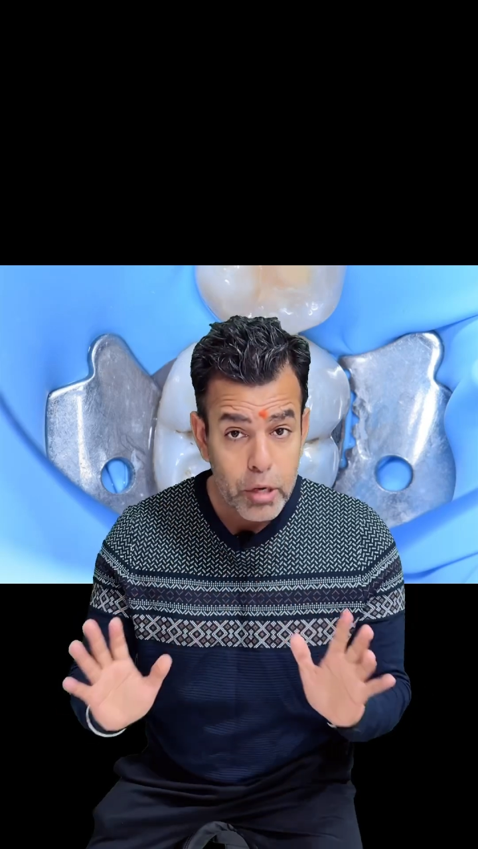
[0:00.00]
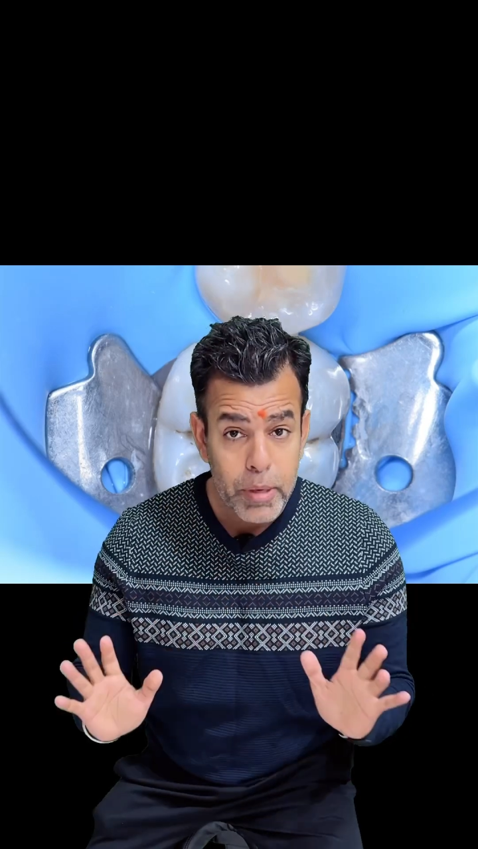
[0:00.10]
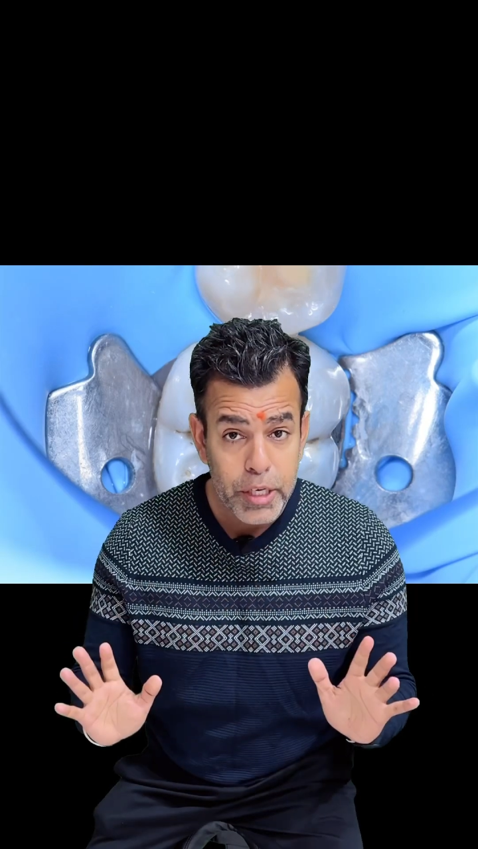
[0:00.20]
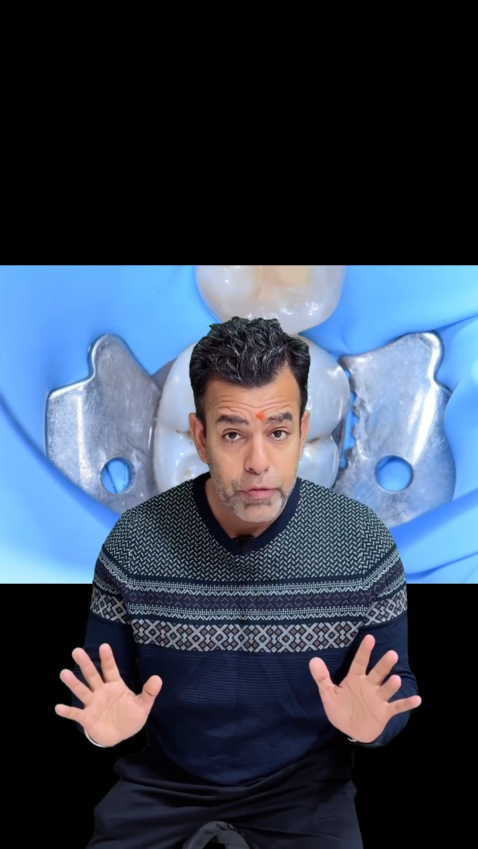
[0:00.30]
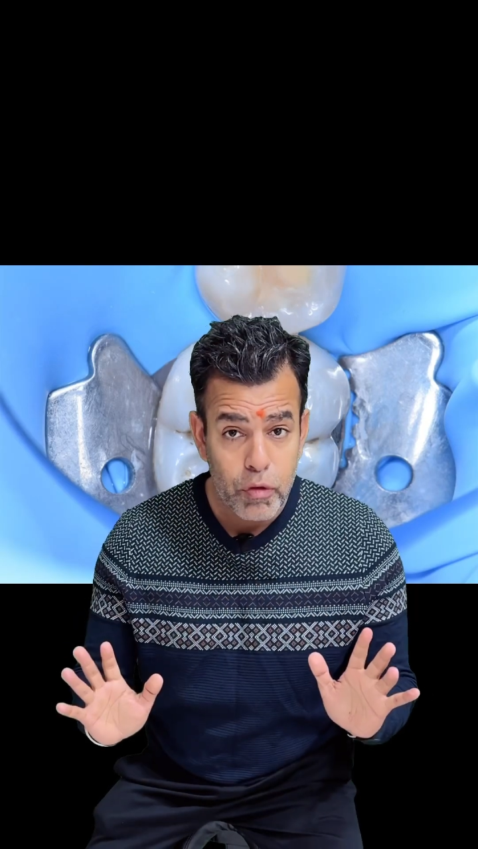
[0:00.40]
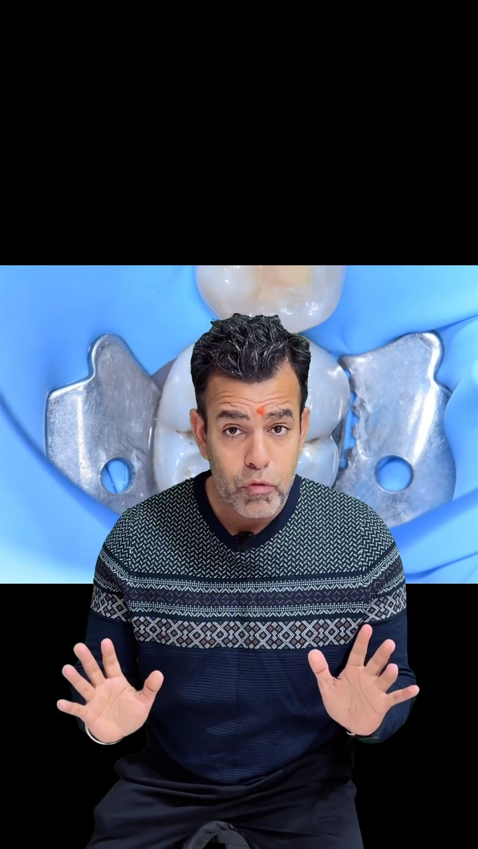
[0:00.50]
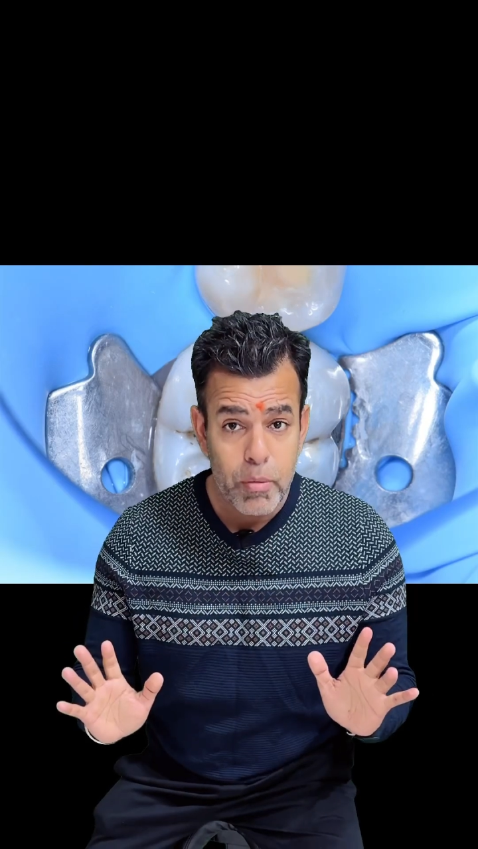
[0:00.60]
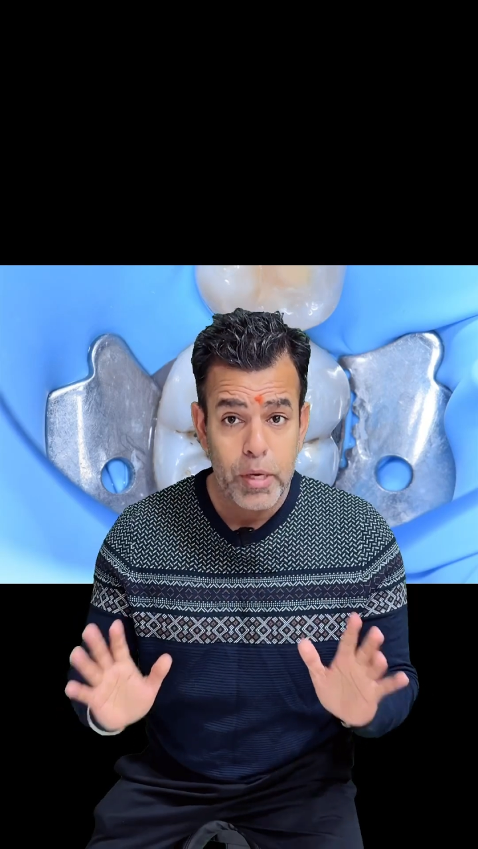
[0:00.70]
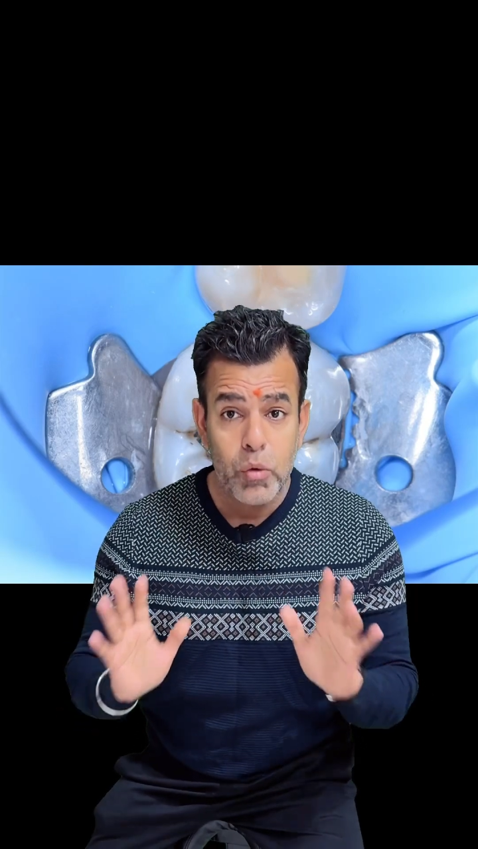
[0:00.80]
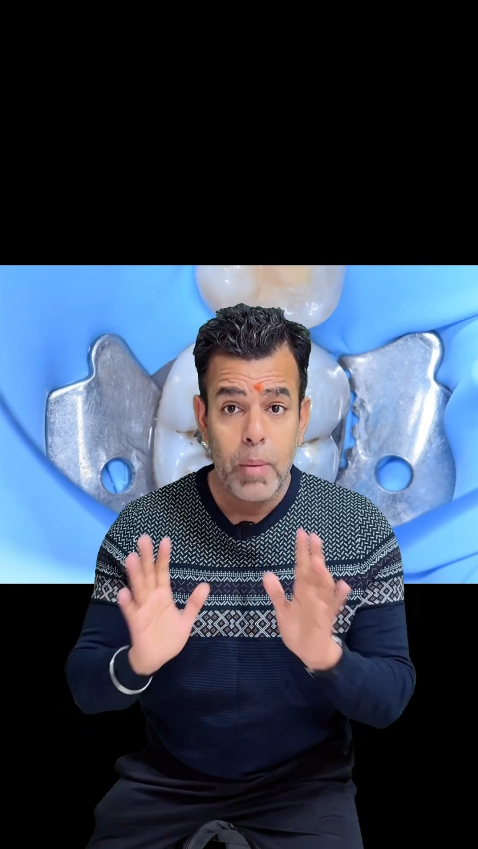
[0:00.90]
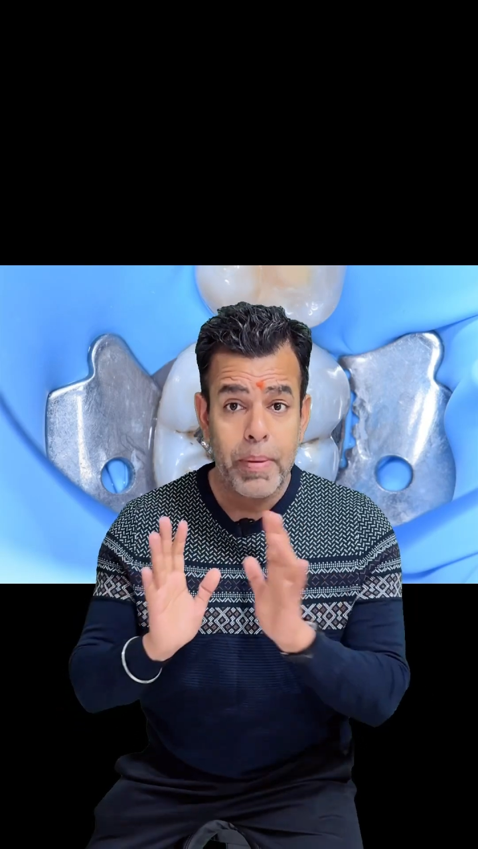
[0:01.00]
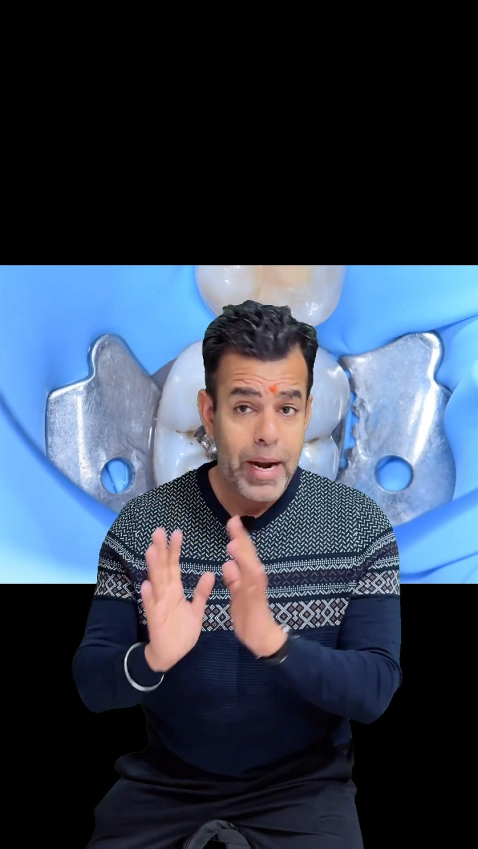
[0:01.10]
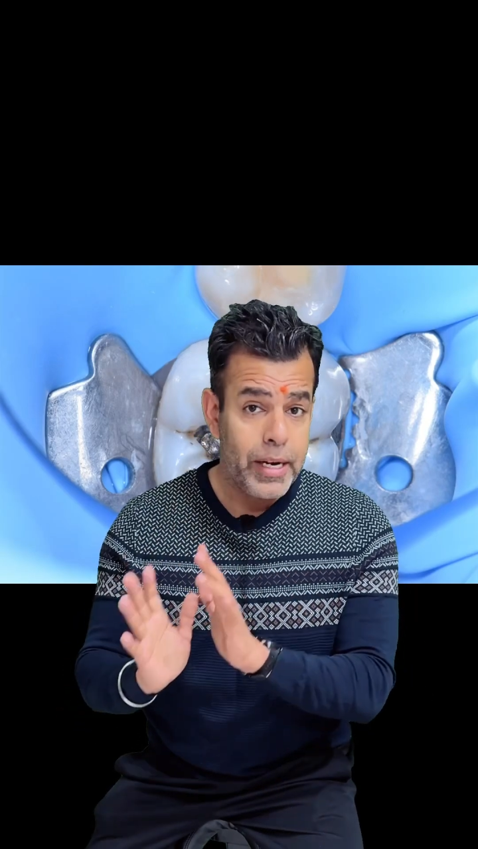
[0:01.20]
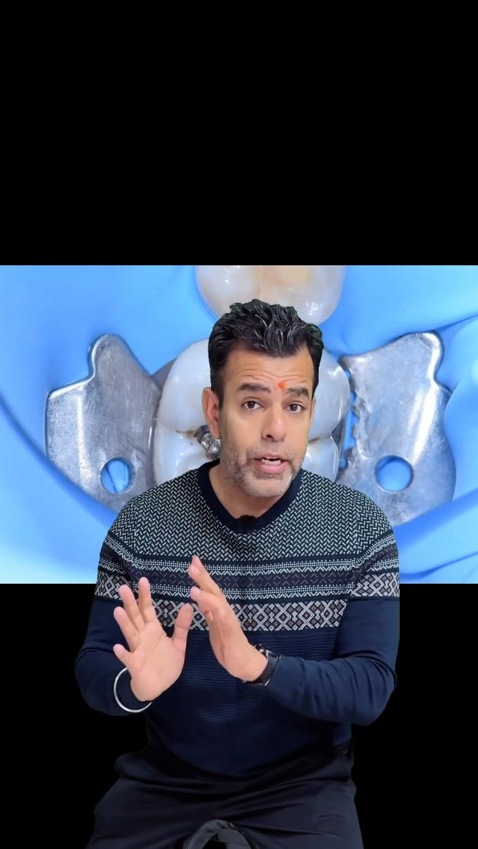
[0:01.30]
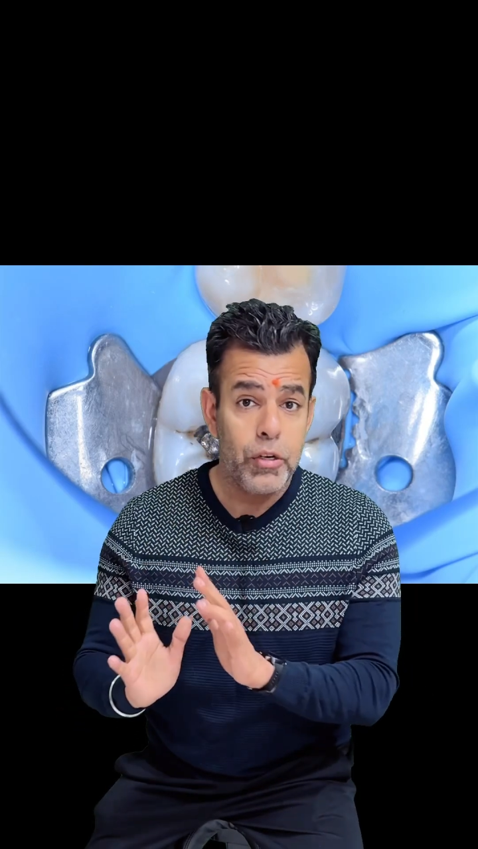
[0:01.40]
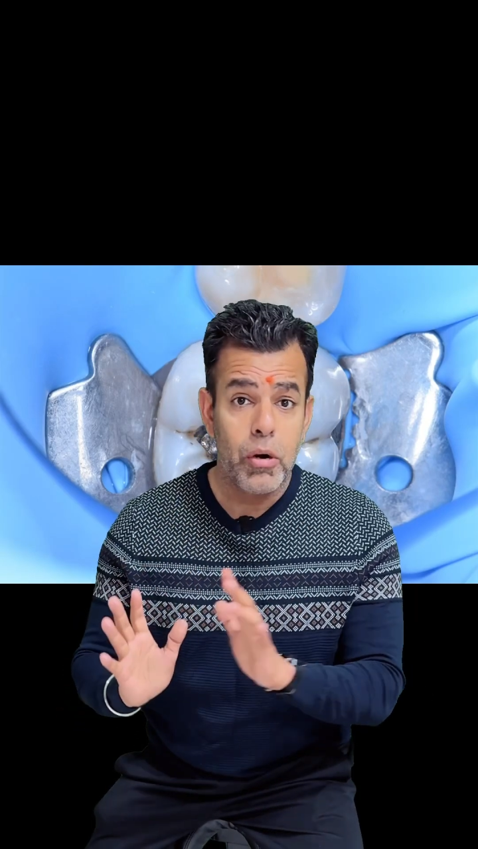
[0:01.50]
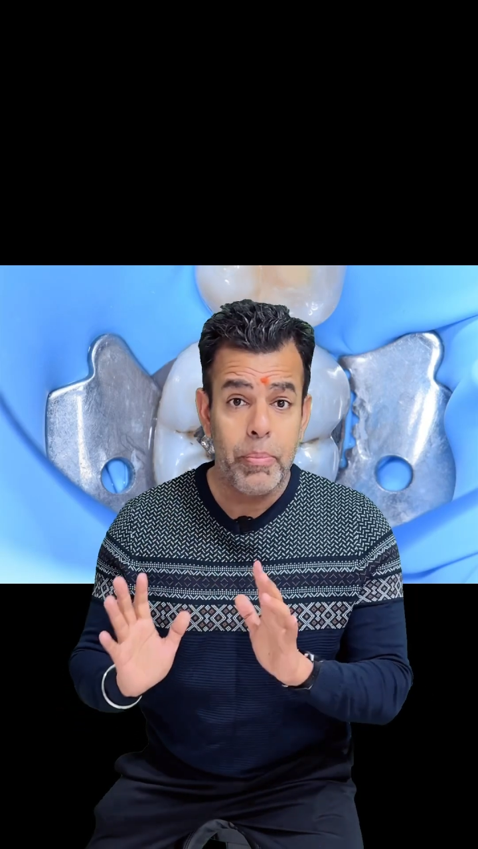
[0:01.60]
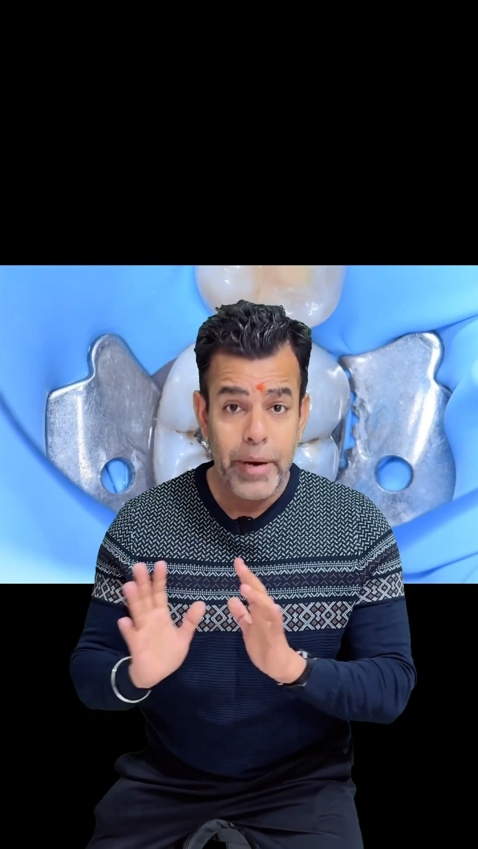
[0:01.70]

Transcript: recommended for women who are pregnant or